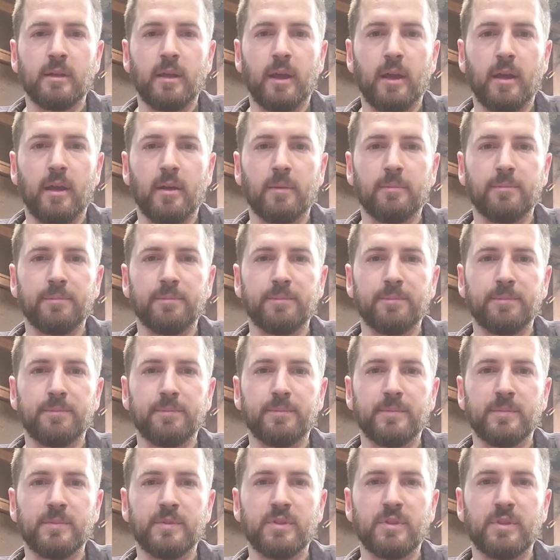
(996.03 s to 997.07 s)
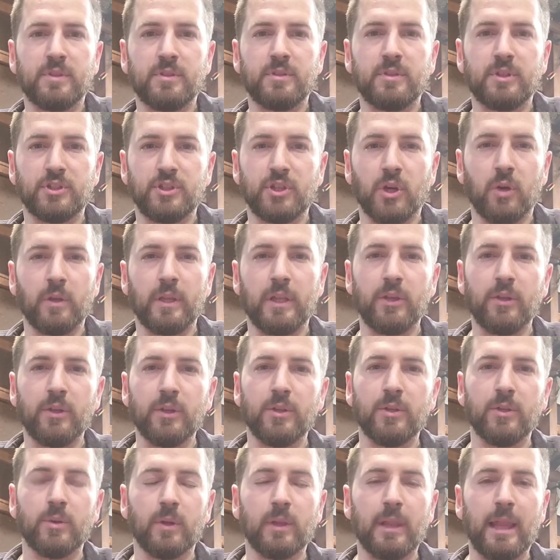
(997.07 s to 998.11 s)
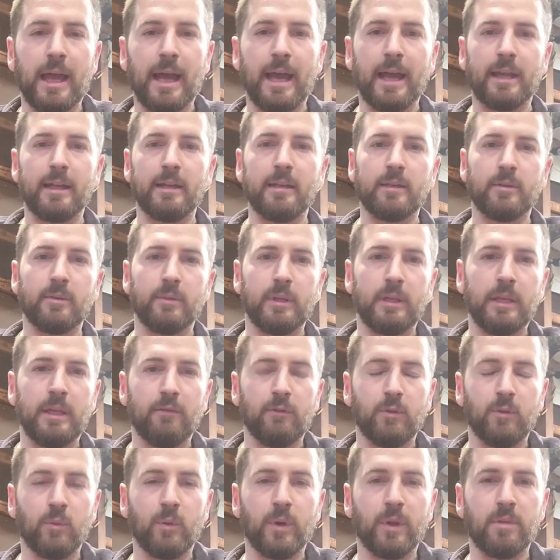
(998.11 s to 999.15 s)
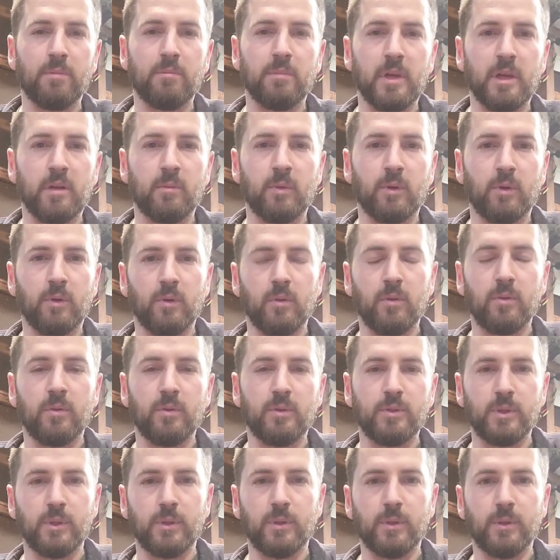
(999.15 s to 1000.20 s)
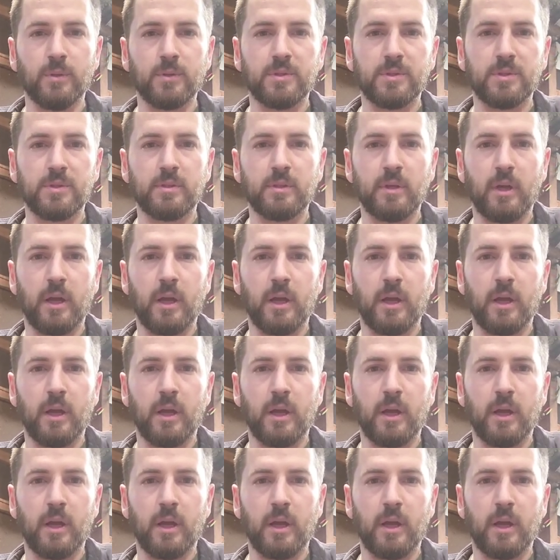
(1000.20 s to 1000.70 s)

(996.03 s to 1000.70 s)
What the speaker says: to show that you can do a lot even with minimal tools.